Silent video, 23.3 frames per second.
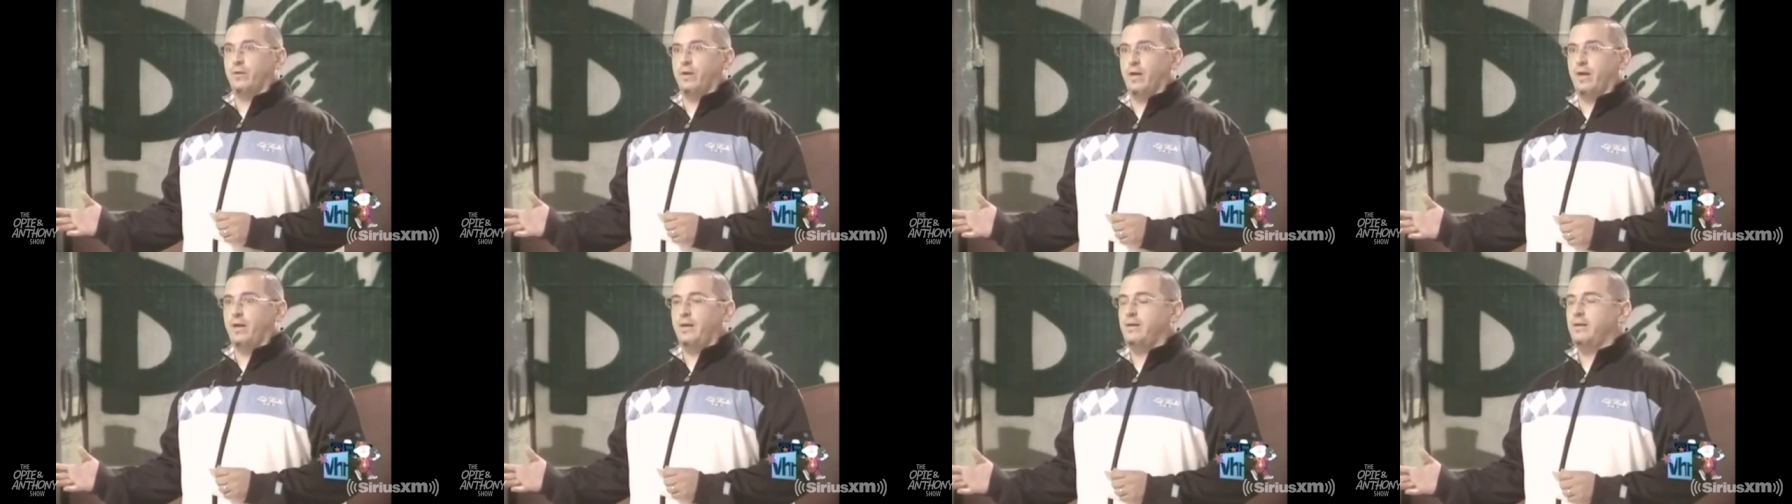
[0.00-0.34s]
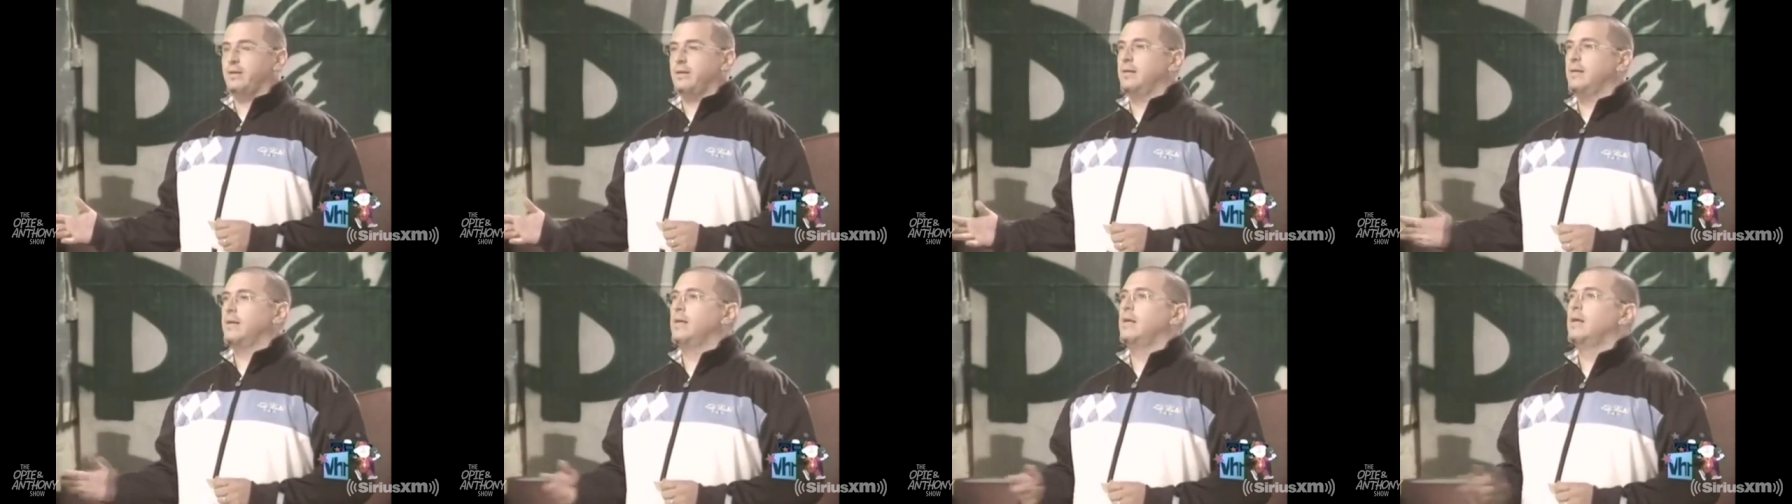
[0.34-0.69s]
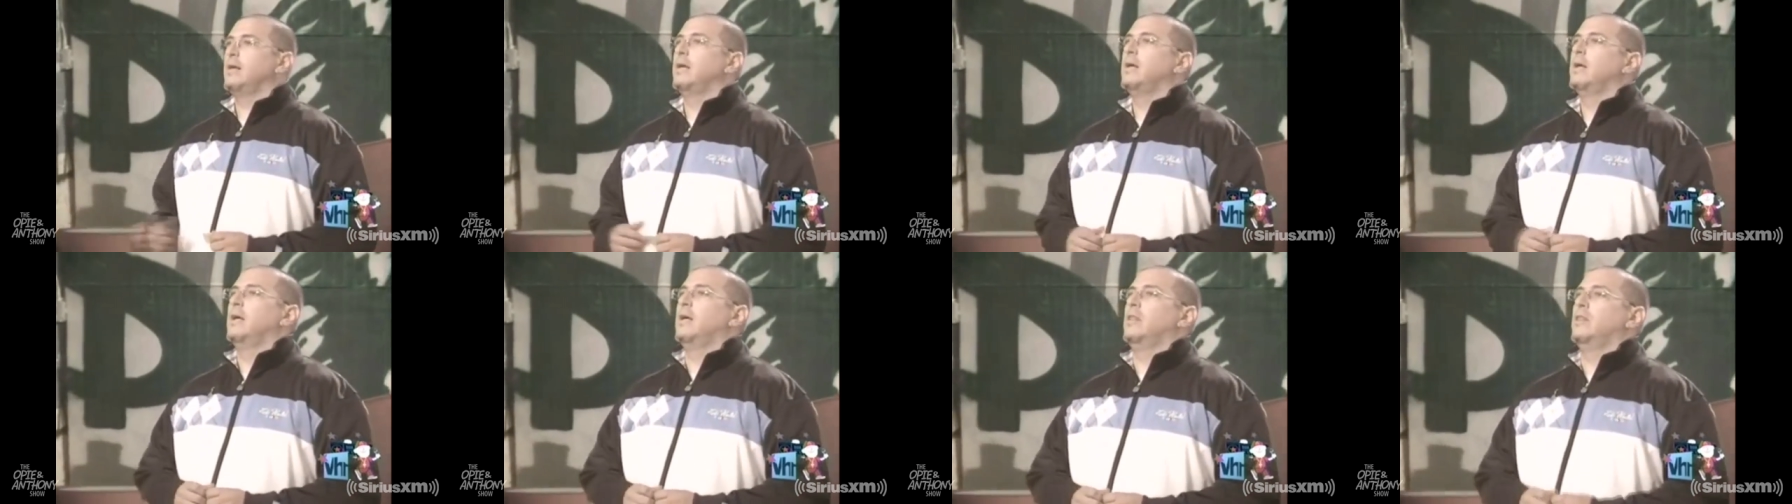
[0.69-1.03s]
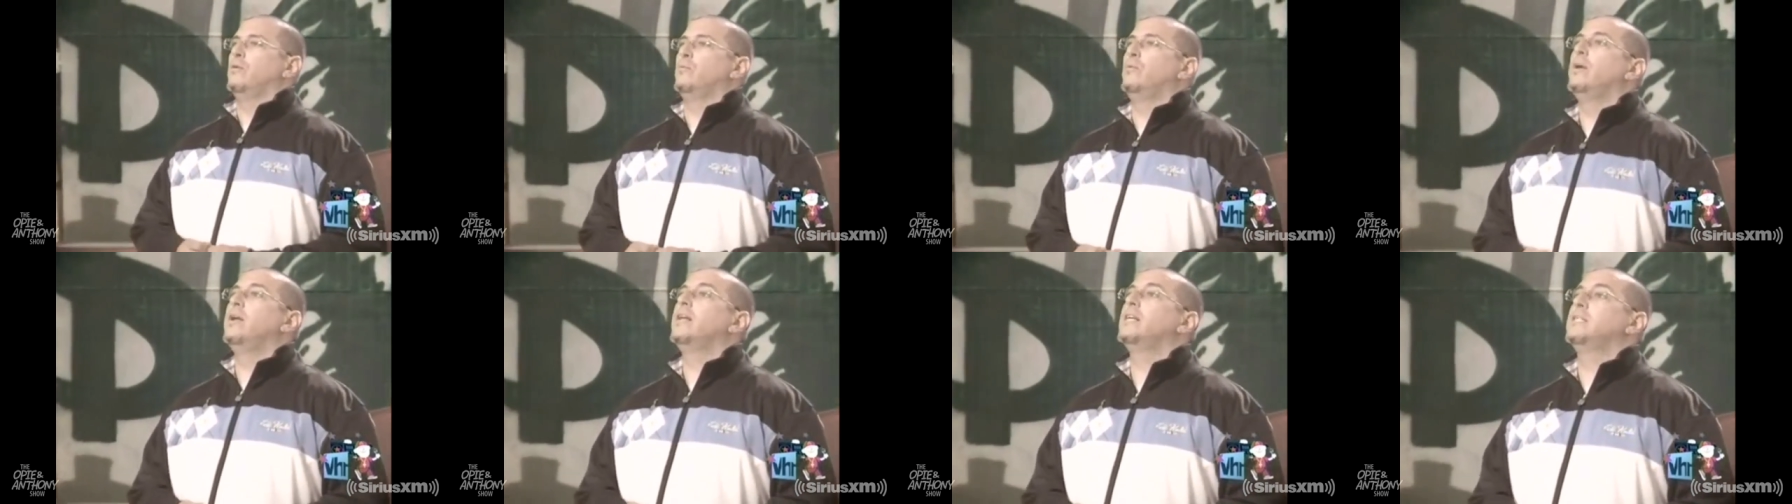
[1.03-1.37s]
There's it's a
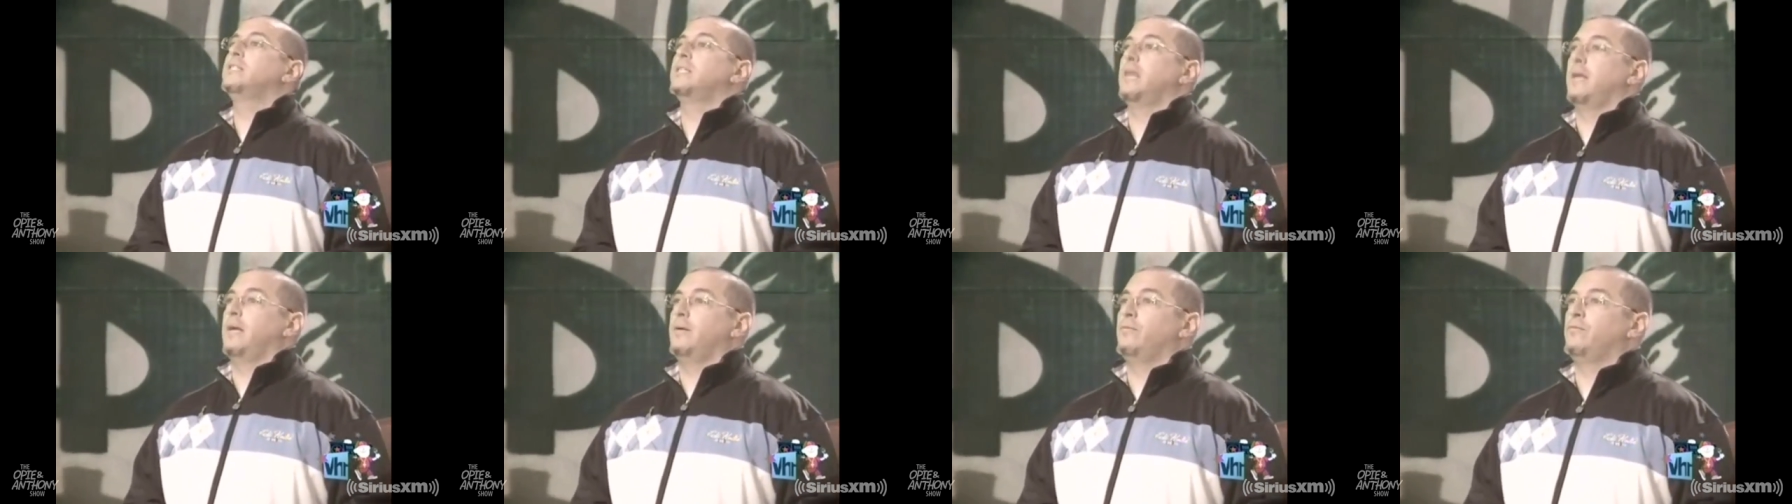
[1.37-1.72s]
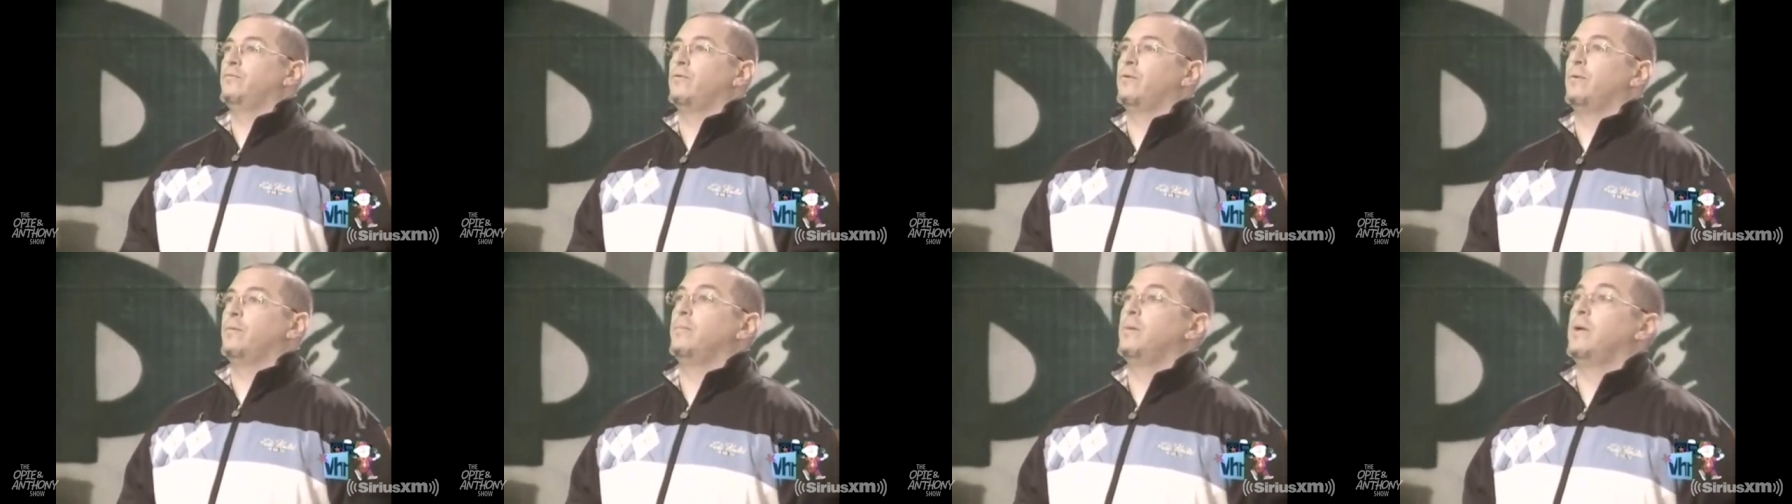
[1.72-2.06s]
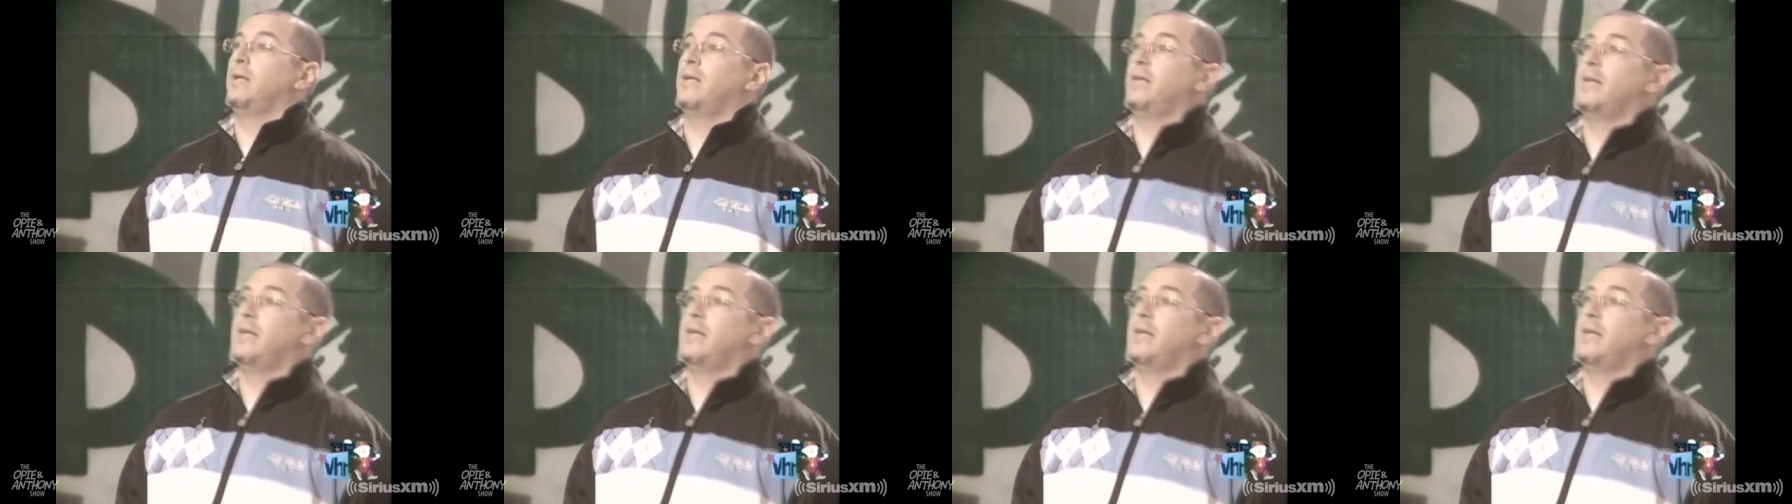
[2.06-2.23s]
fake building like